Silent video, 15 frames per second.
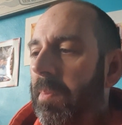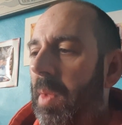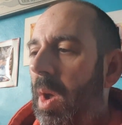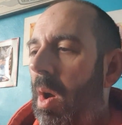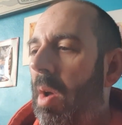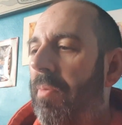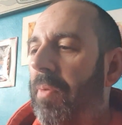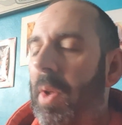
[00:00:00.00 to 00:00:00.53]

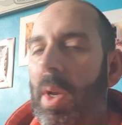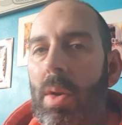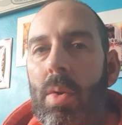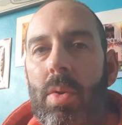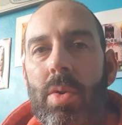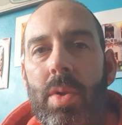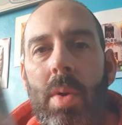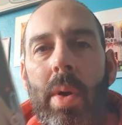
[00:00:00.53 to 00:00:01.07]
I think
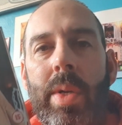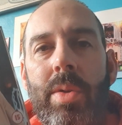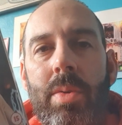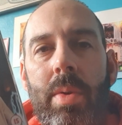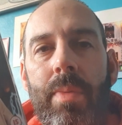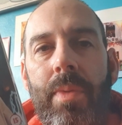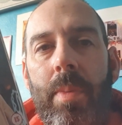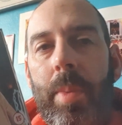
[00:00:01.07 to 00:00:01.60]
looks nicer,
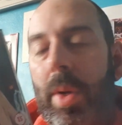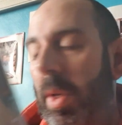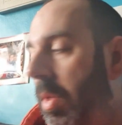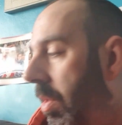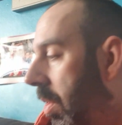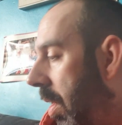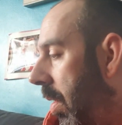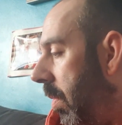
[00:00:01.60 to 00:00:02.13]
if I'm
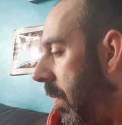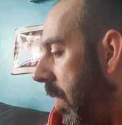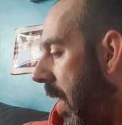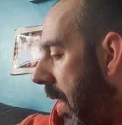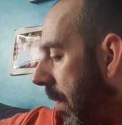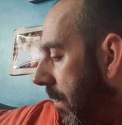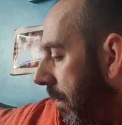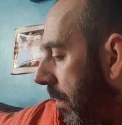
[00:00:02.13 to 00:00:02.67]
honest. So,
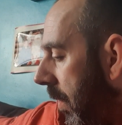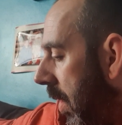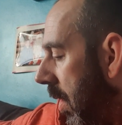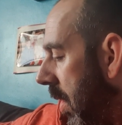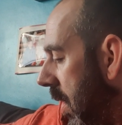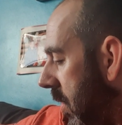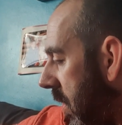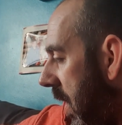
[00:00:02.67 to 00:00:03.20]
yeah.
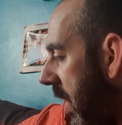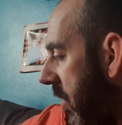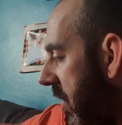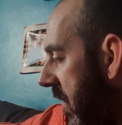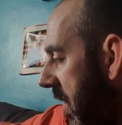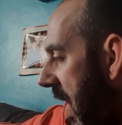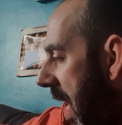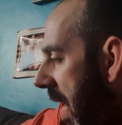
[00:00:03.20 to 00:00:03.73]
So that's
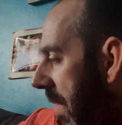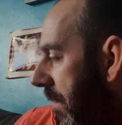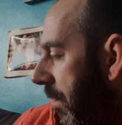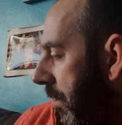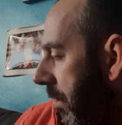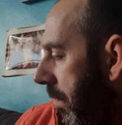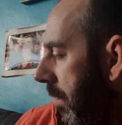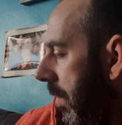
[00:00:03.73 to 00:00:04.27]
that.
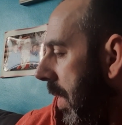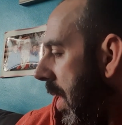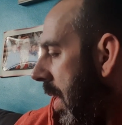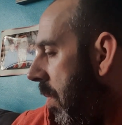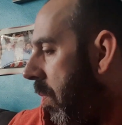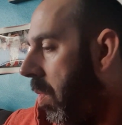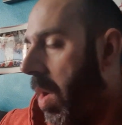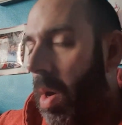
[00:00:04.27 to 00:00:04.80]

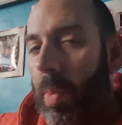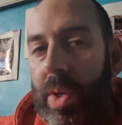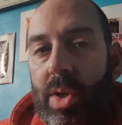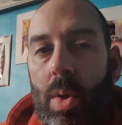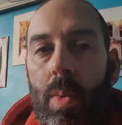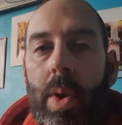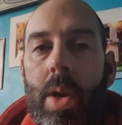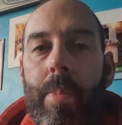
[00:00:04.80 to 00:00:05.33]
And while we're
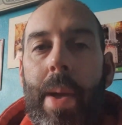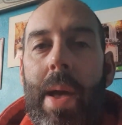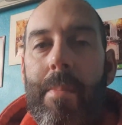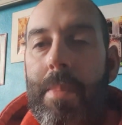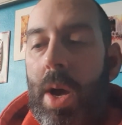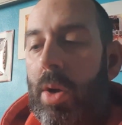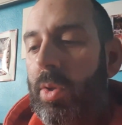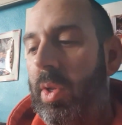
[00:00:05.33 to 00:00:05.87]
talking about
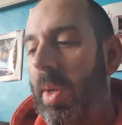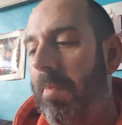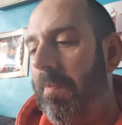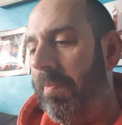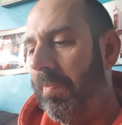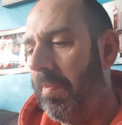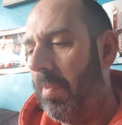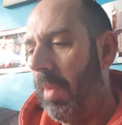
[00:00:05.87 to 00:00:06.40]
Martin,
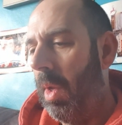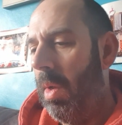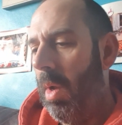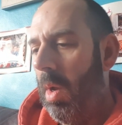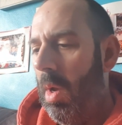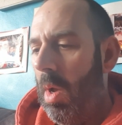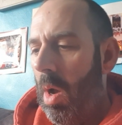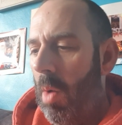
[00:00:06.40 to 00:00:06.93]

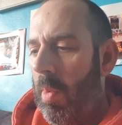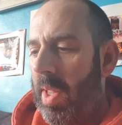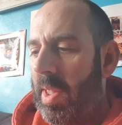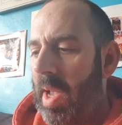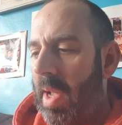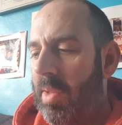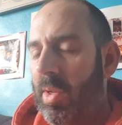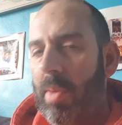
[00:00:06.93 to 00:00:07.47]
I went
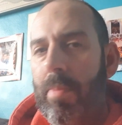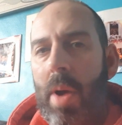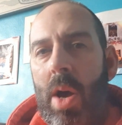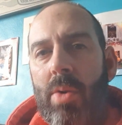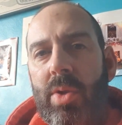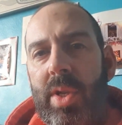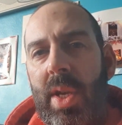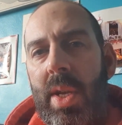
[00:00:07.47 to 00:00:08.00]
down to
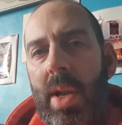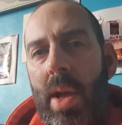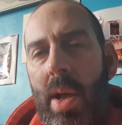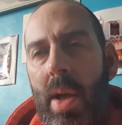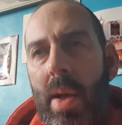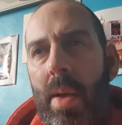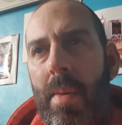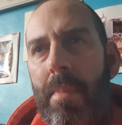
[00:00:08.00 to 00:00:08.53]

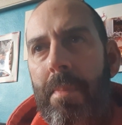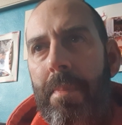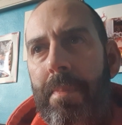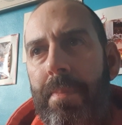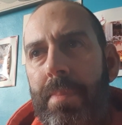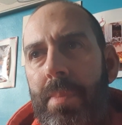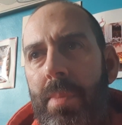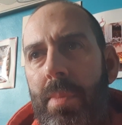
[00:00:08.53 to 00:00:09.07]
Martin
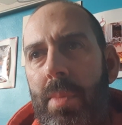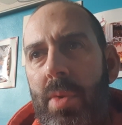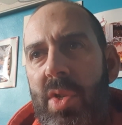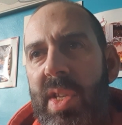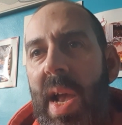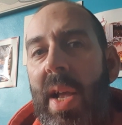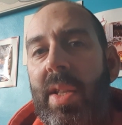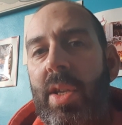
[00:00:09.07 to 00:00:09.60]

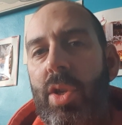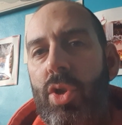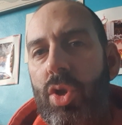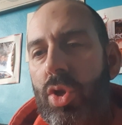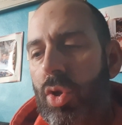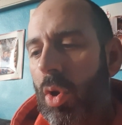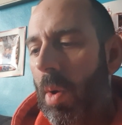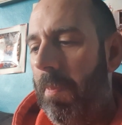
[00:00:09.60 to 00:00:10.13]
Saturday
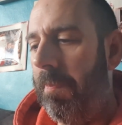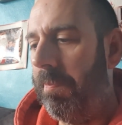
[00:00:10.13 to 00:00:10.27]
just gone.